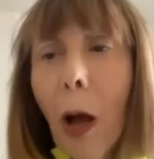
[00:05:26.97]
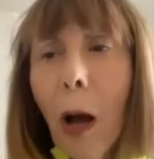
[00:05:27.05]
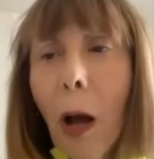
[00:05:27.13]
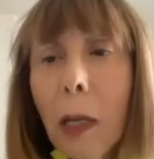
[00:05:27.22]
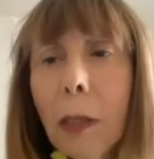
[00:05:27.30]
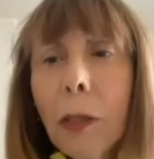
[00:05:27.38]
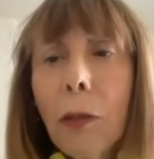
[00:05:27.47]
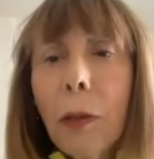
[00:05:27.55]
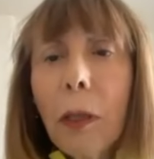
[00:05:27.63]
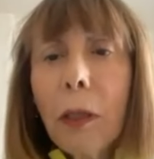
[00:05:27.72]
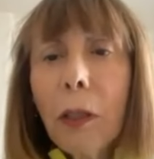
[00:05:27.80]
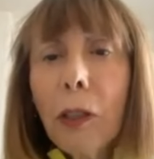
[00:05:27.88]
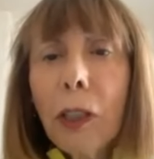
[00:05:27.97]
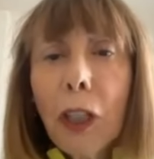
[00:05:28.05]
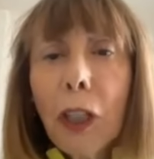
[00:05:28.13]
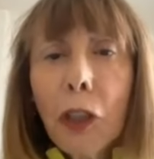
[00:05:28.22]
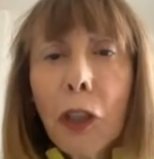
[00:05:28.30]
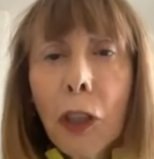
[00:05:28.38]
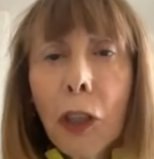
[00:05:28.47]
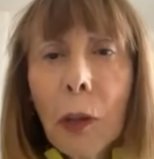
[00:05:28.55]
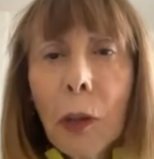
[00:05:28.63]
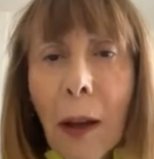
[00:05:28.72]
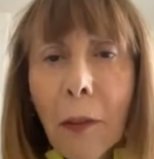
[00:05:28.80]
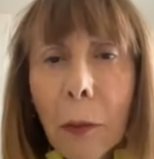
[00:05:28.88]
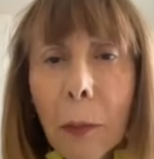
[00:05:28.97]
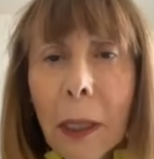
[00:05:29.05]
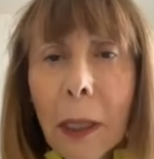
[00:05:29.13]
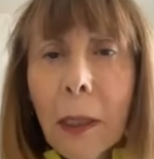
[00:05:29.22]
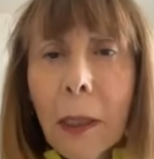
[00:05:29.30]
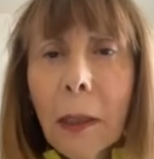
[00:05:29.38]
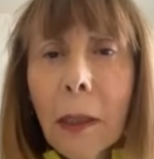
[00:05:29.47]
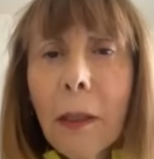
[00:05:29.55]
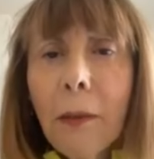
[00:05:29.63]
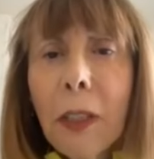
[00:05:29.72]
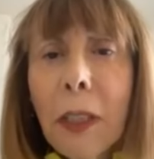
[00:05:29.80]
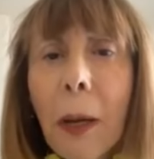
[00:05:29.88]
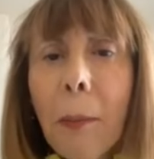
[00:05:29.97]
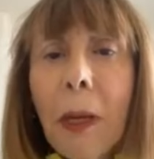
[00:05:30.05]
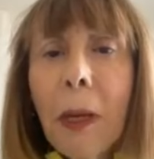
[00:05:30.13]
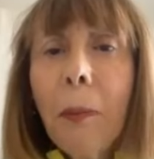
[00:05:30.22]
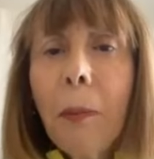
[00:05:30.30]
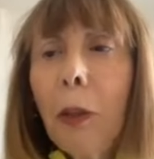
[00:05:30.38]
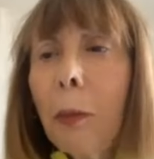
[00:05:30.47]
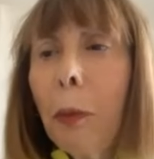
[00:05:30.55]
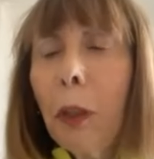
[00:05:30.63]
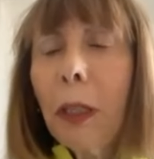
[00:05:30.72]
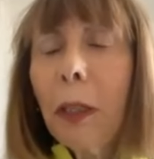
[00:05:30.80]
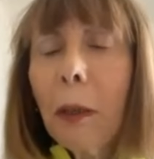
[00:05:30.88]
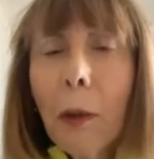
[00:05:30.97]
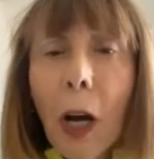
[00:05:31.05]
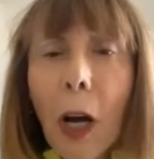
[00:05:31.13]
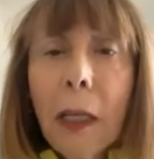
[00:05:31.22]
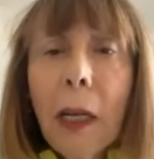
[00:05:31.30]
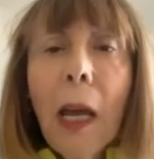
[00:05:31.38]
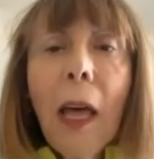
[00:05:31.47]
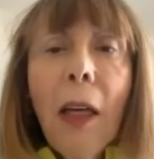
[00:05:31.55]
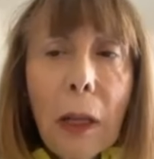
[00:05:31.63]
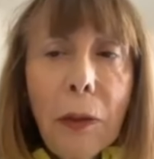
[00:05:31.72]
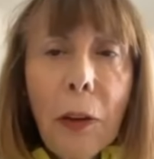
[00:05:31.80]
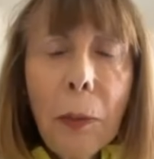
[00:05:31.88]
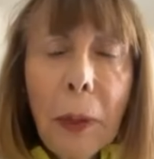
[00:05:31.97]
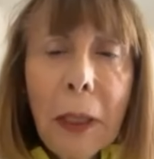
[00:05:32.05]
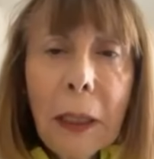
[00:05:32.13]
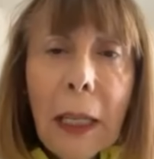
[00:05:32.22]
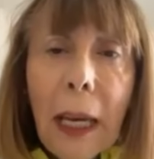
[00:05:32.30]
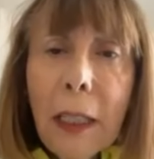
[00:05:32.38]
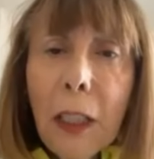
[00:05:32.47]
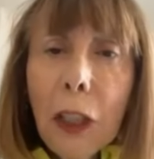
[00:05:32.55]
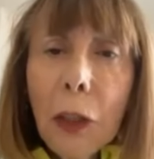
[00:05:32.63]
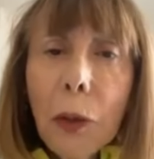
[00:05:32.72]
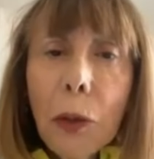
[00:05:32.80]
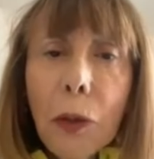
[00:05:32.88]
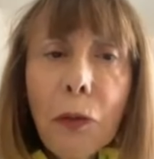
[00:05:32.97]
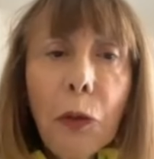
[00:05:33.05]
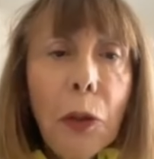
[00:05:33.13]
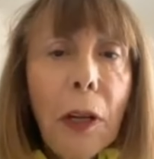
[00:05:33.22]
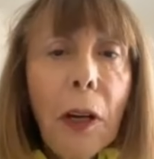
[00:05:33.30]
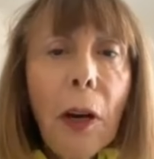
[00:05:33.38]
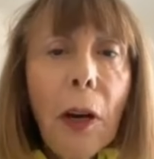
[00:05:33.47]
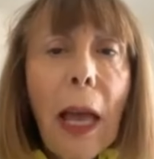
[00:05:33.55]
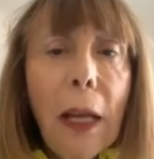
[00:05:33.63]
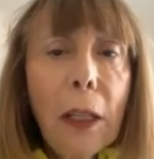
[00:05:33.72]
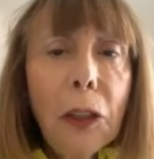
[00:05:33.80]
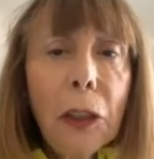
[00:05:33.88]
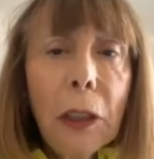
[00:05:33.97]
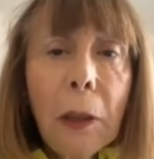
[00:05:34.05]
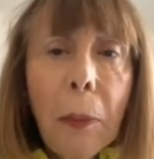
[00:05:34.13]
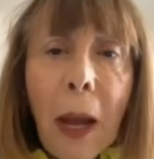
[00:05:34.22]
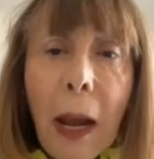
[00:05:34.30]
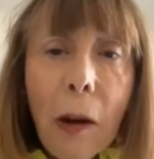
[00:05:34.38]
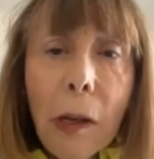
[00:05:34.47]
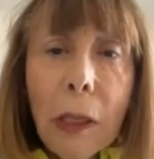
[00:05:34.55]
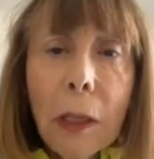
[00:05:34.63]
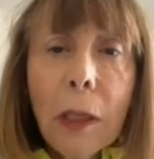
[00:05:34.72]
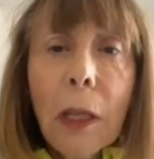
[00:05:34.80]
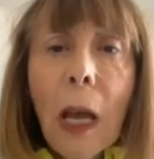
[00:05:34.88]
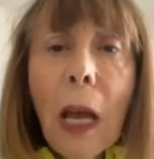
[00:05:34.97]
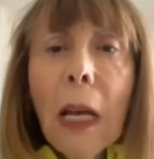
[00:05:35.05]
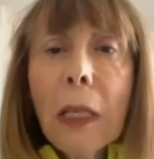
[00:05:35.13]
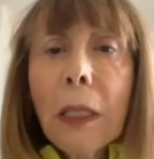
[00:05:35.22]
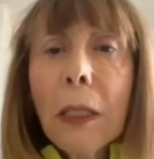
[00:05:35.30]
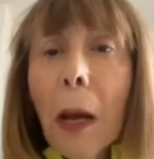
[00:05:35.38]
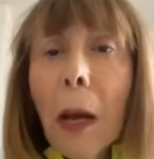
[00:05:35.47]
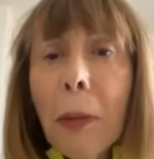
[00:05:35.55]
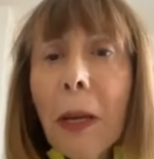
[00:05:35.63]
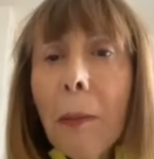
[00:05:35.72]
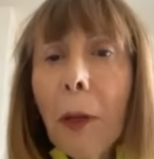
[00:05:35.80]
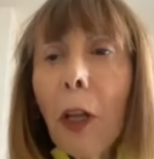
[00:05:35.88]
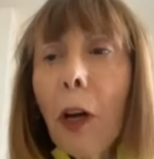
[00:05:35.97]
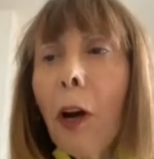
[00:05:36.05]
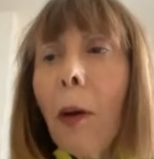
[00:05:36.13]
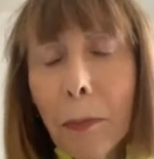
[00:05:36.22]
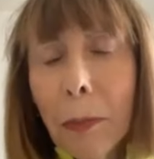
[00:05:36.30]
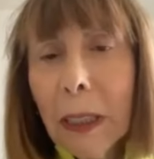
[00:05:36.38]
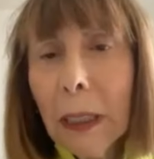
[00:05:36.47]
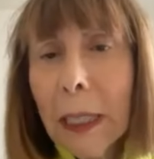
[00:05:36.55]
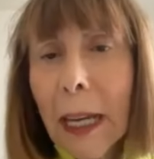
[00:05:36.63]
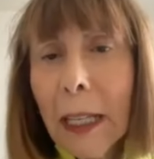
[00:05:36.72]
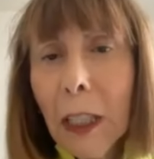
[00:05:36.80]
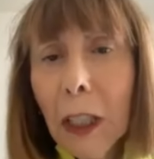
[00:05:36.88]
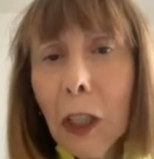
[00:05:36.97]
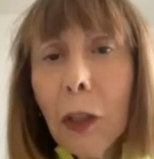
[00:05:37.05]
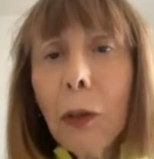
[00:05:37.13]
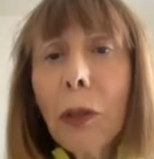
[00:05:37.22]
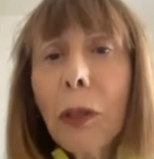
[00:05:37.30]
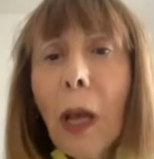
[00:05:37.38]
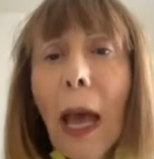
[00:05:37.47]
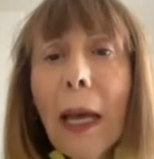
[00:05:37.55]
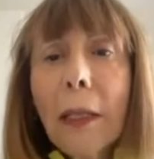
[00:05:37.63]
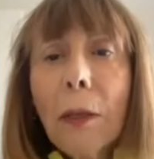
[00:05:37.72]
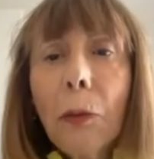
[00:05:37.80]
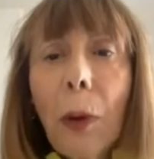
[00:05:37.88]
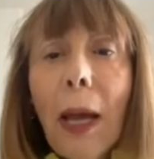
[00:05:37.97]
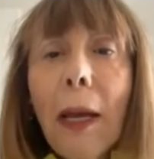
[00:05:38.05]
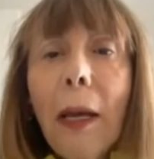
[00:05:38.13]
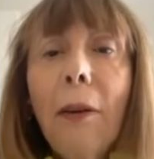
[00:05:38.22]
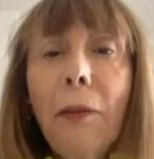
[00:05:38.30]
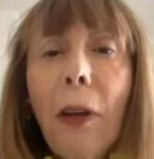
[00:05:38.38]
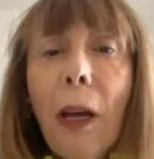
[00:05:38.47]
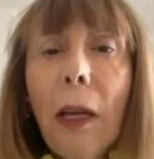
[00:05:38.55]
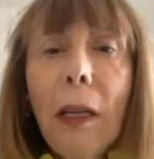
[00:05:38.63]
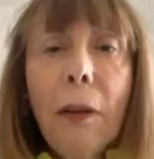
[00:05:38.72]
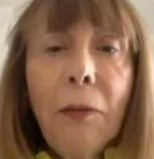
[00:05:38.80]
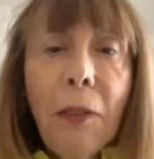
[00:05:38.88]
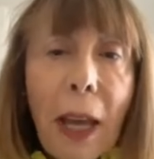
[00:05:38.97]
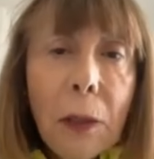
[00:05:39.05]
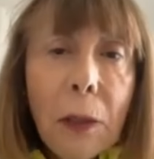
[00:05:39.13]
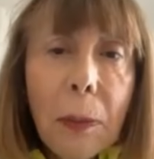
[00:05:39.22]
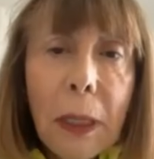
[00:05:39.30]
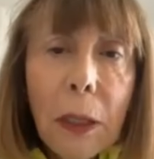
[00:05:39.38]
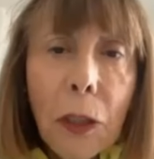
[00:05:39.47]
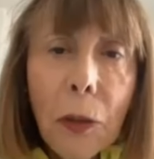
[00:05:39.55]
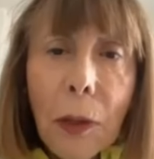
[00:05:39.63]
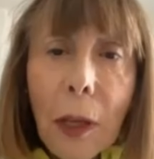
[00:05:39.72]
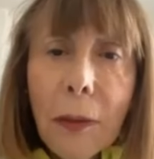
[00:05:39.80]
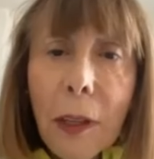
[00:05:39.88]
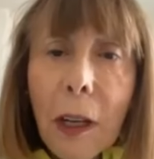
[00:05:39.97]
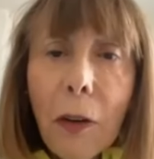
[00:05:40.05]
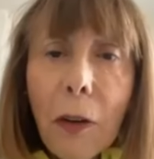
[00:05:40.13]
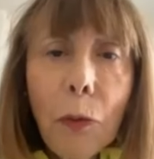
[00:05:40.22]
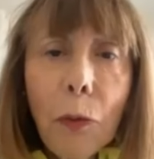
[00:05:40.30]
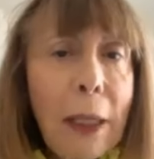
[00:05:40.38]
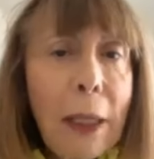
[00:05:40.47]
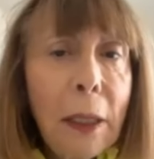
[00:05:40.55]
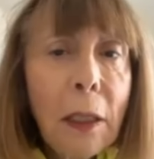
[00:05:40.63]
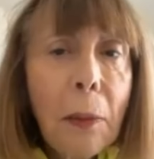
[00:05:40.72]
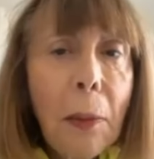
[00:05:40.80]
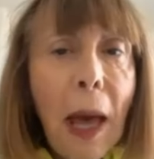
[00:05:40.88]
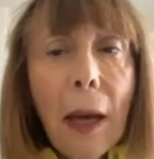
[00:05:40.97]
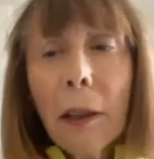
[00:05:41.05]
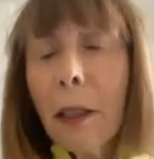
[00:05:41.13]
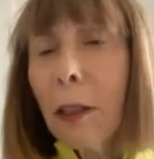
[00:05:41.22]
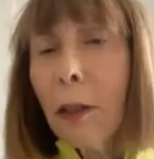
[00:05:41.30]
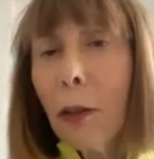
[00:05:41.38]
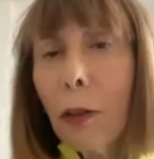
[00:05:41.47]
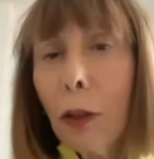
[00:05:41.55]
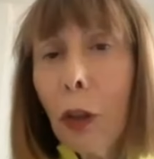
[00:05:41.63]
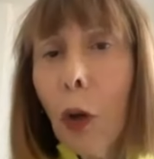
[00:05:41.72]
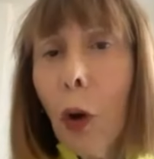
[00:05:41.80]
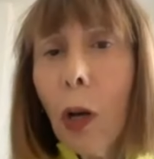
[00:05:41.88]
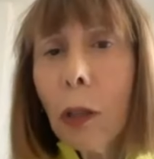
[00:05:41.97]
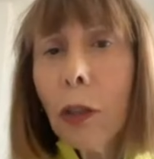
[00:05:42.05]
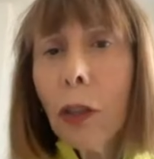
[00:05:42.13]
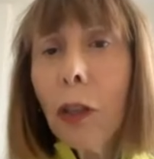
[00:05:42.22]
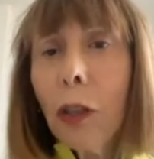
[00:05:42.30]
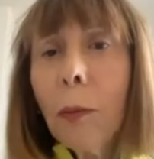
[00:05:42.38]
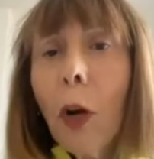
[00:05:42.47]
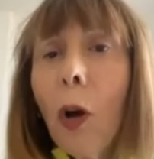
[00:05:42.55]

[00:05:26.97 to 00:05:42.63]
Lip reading: on so that their adult children have a place to live. Some people are putting them on, they're building ADUs for their elderly parents. Some people are building ADUs as a way of an investment so that they're renting them out either long-term